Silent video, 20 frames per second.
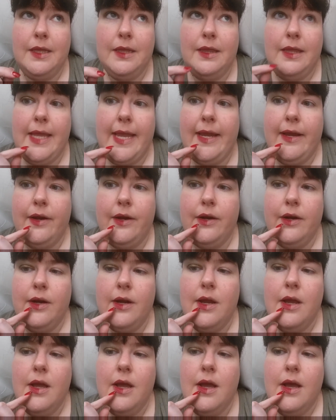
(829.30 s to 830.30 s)

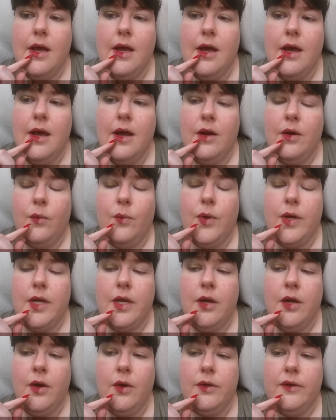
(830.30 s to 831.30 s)
layer, or
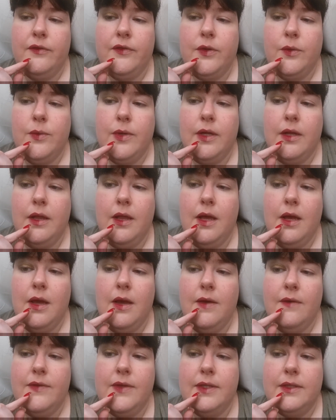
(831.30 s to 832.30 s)
one coat, if you will,
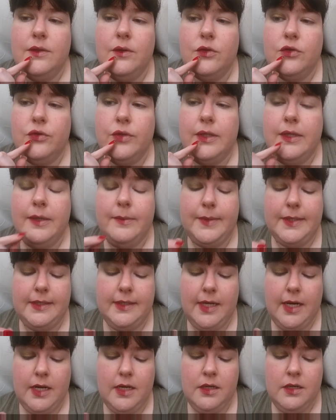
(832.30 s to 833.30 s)
of the Sultry Lip
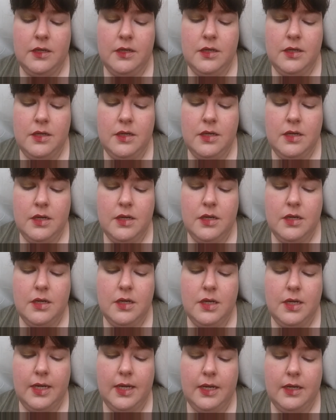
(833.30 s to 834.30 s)
Stain.
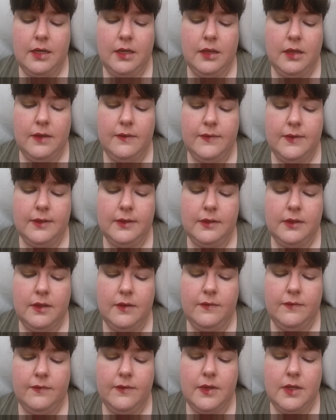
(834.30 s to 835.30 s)
Again, I love this
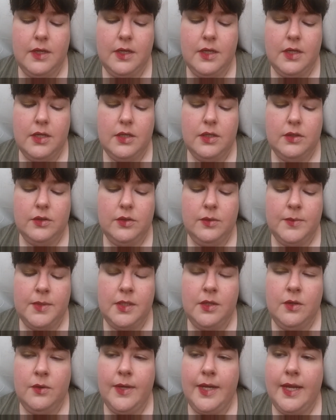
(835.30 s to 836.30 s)
stuff. So I'm
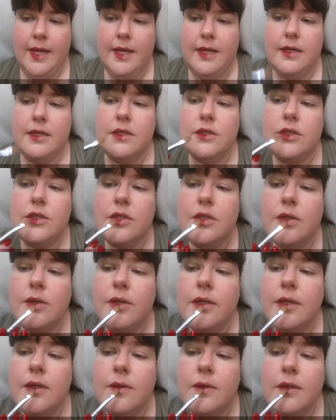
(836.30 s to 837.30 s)
going to go ahead and show
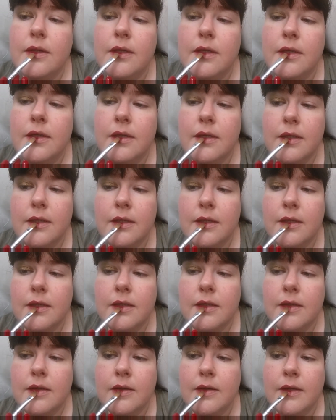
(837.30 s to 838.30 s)
you
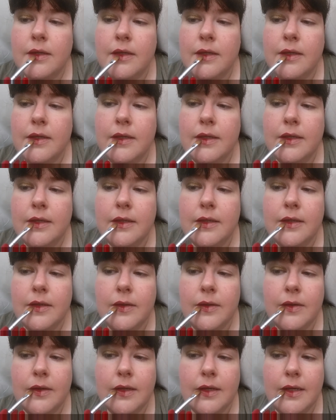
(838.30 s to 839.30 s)
what you can
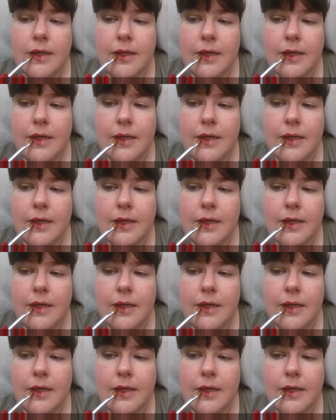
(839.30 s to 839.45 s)
do.